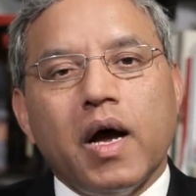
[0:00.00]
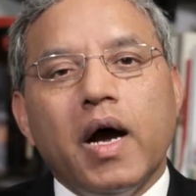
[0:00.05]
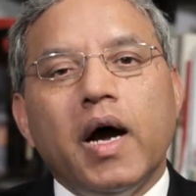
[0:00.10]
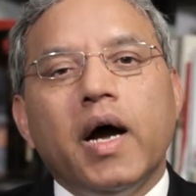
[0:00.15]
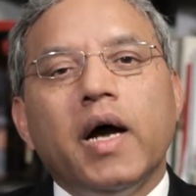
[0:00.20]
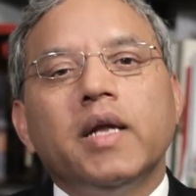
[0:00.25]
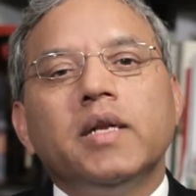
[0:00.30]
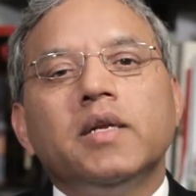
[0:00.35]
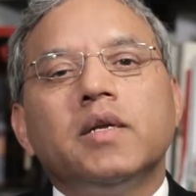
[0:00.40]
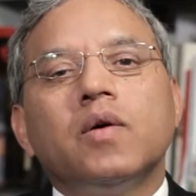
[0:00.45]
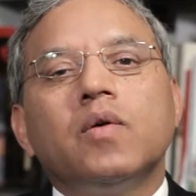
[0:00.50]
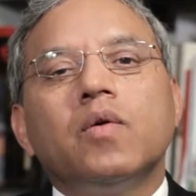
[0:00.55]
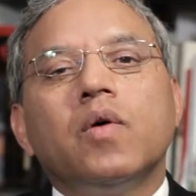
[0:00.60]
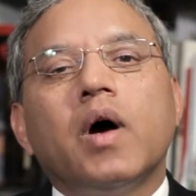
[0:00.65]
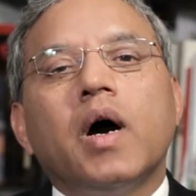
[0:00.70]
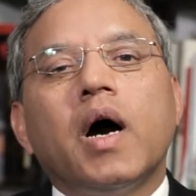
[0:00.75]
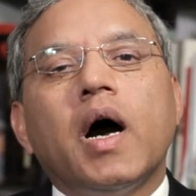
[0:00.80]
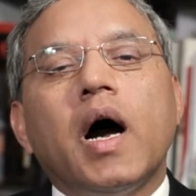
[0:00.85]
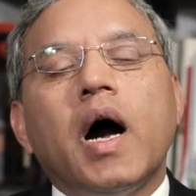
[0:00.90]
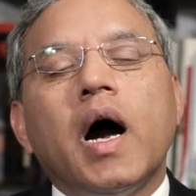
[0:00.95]
and uh,
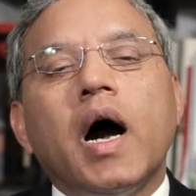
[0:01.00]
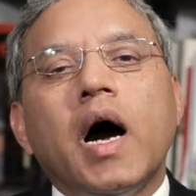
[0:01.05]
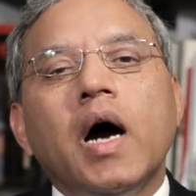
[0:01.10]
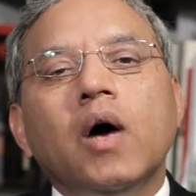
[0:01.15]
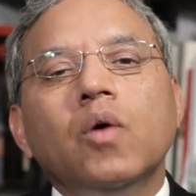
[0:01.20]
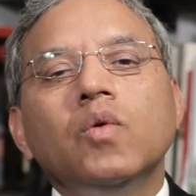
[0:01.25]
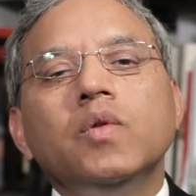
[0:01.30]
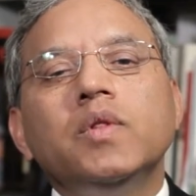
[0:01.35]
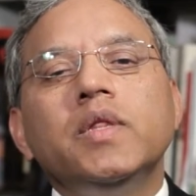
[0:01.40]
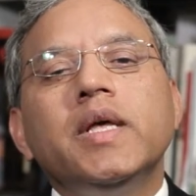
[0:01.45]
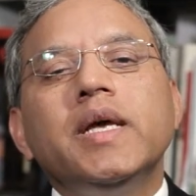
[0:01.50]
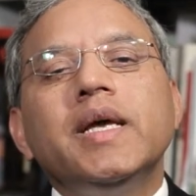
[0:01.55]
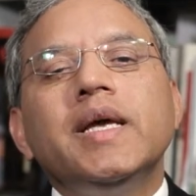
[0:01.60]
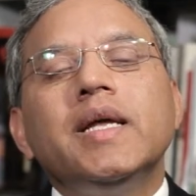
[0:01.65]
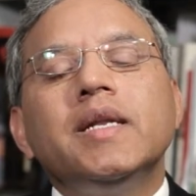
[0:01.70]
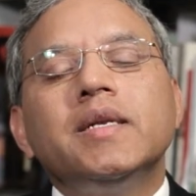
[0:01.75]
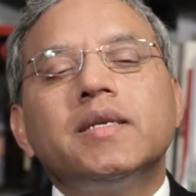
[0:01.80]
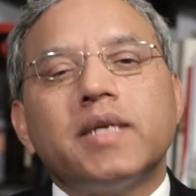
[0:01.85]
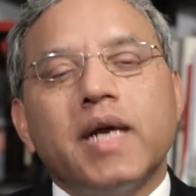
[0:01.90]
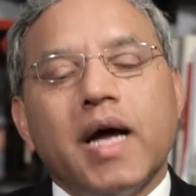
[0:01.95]
how they
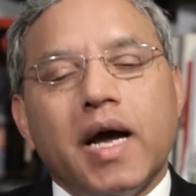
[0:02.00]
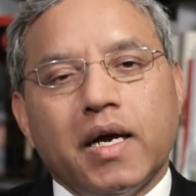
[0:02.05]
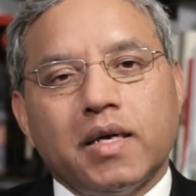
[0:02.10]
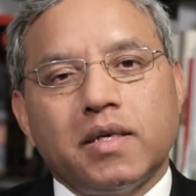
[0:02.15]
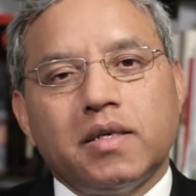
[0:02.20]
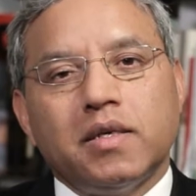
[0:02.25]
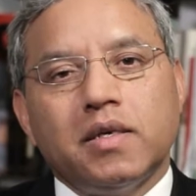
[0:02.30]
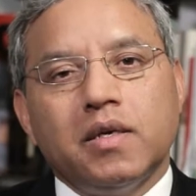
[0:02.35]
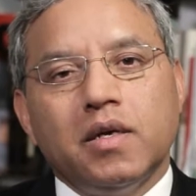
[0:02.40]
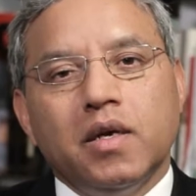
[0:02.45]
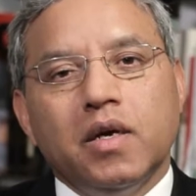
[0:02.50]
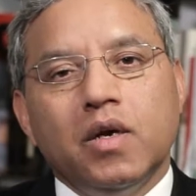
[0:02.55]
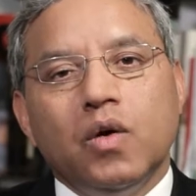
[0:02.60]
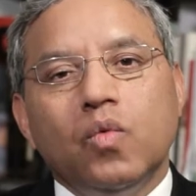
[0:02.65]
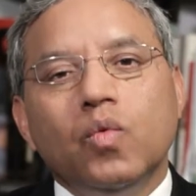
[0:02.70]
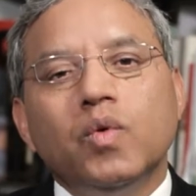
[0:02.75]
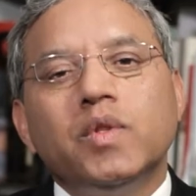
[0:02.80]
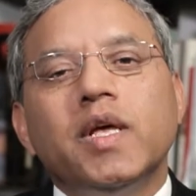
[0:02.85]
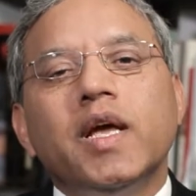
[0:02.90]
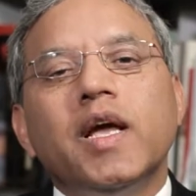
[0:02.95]
interact
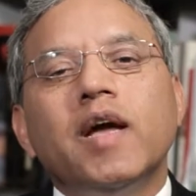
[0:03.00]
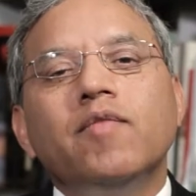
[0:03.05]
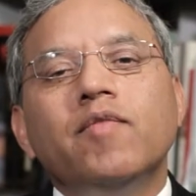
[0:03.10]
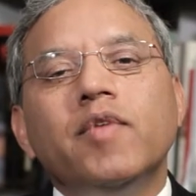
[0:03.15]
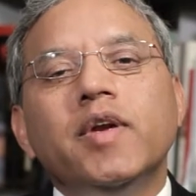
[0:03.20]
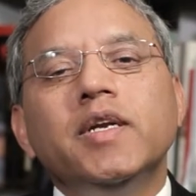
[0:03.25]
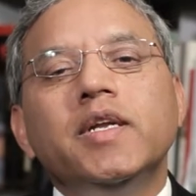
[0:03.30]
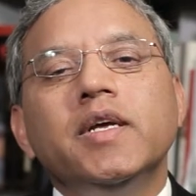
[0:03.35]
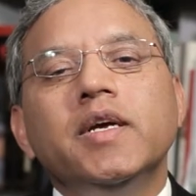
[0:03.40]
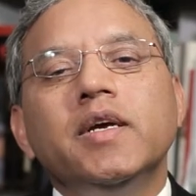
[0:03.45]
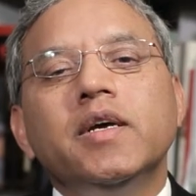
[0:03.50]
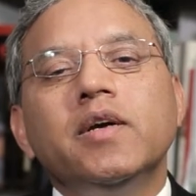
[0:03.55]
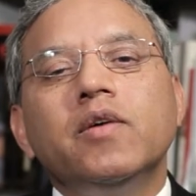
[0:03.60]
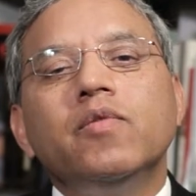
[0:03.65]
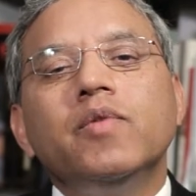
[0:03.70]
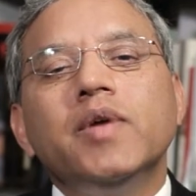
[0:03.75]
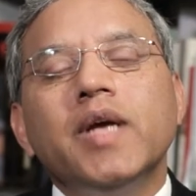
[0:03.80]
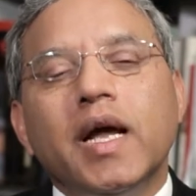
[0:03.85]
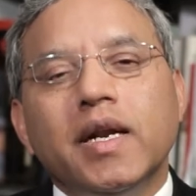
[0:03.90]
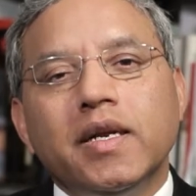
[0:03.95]
with everyday
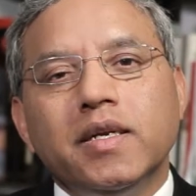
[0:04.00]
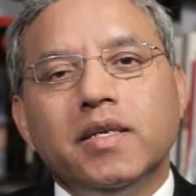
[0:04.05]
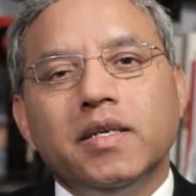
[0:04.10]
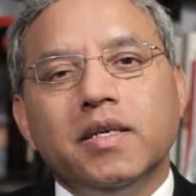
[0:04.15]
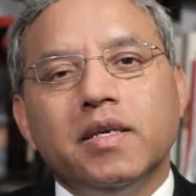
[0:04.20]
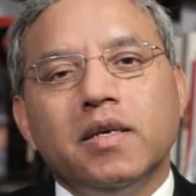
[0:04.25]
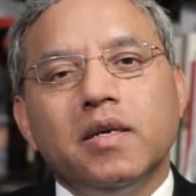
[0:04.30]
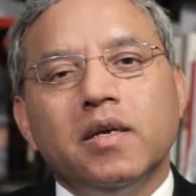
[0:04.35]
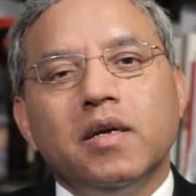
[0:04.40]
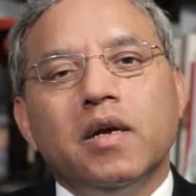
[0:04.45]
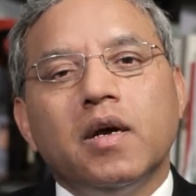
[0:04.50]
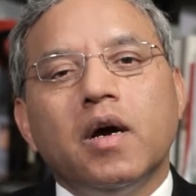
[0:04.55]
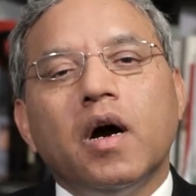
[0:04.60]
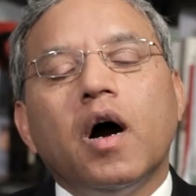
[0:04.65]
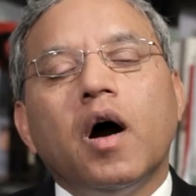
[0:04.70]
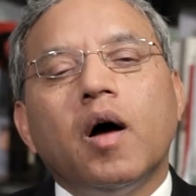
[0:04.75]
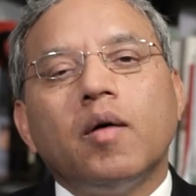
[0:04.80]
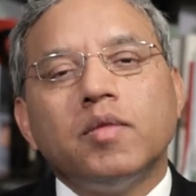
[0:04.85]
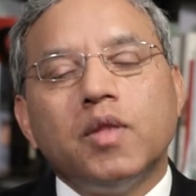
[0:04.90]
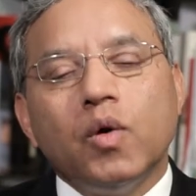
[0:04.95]
reality
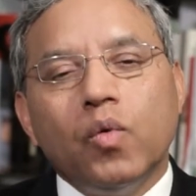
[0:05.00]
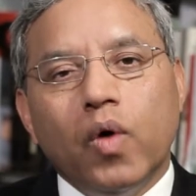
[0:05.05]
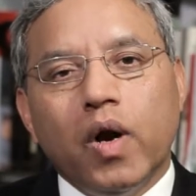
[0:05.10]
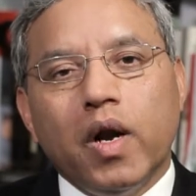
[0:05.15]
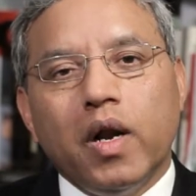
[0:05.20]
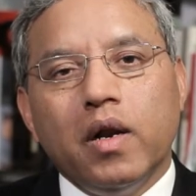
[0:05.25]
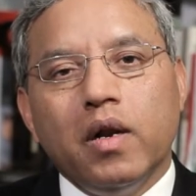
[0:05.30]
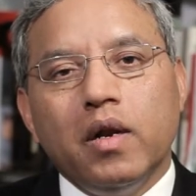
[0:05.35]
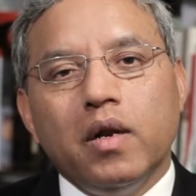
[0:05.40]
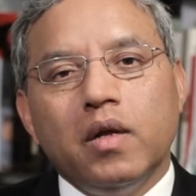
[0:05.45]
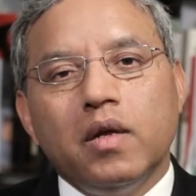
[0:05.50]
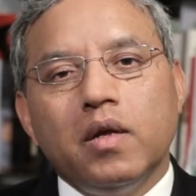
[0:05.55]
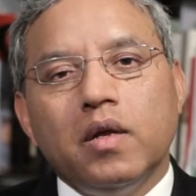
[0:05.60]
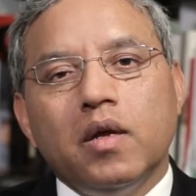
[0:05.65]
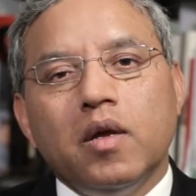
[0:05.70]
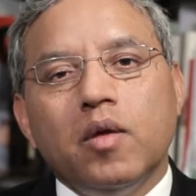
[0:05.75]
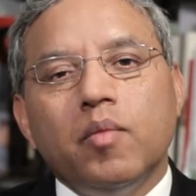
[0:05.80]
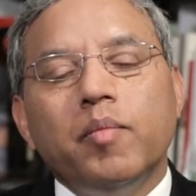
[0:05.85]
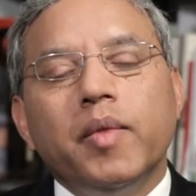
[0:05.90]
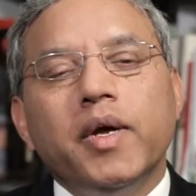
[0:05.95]
of the world
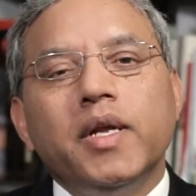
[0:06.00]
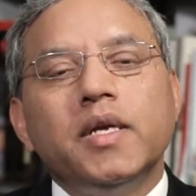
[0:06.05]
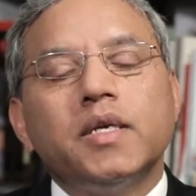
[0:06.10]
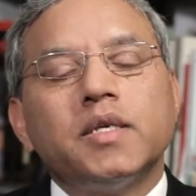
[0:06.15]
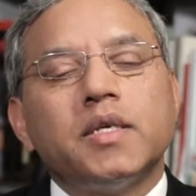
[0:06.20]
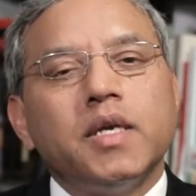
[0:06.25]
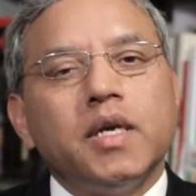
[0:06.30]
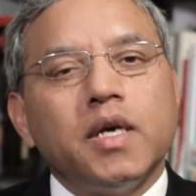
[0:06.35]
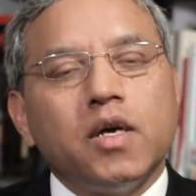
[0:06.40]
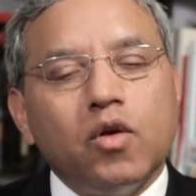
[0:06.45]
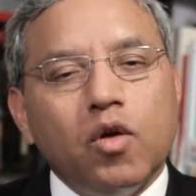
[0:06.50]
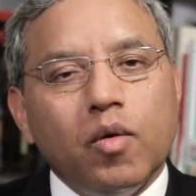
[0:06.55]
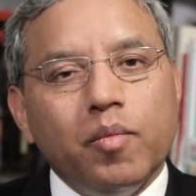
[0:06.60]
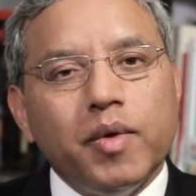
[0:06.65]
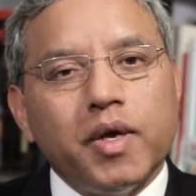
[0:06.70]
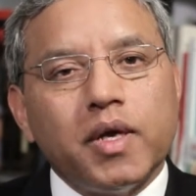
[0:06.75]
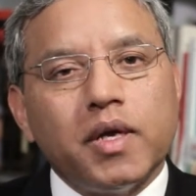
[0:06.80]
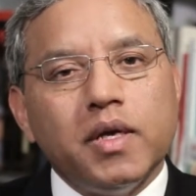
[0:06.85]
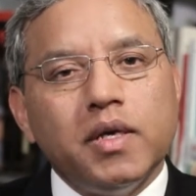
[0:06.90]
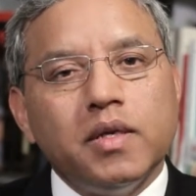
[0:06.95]
various
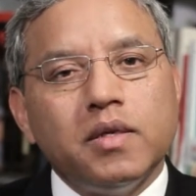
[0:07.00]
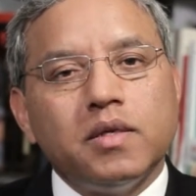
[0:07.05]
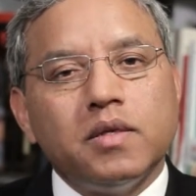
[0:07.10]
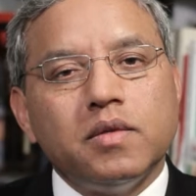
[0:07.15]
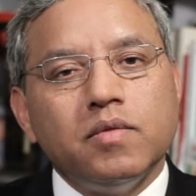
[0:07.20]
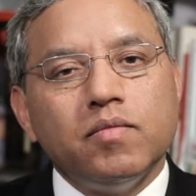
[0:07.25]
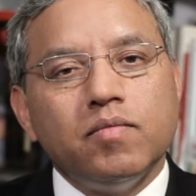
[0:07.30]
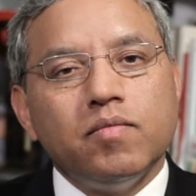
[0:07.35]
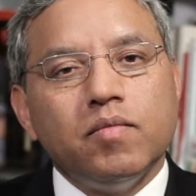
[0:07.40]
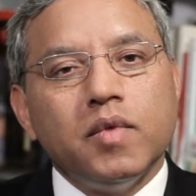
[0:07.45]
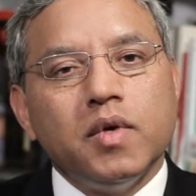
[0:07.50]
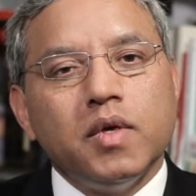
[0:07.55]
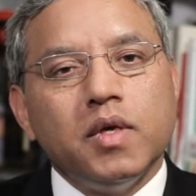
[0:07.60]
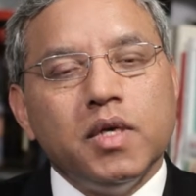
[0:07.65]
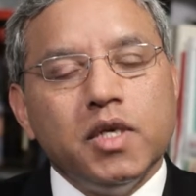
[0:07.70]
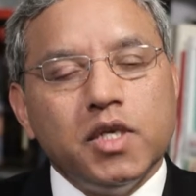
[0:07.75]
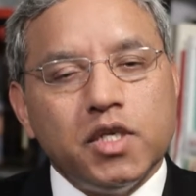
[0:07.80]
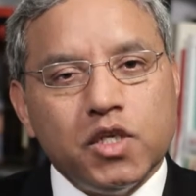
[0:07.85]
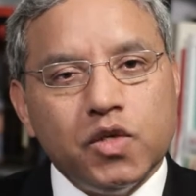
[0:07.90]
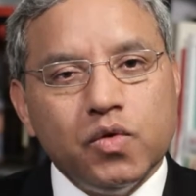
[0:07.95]
economic in, um,
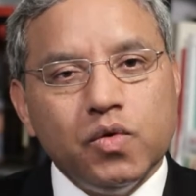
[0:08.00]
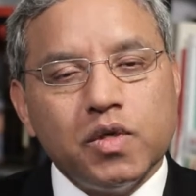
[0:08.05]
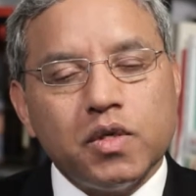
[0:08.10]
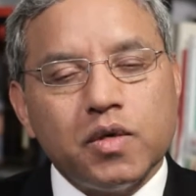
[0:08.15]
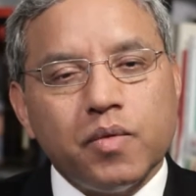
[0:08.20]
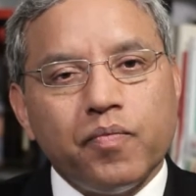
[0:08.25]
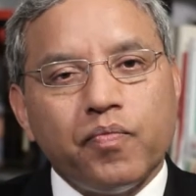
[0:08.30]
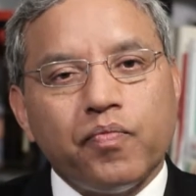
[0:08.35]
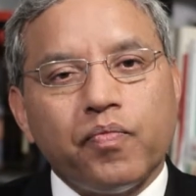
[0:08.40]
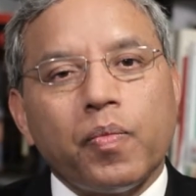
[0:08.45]
issues,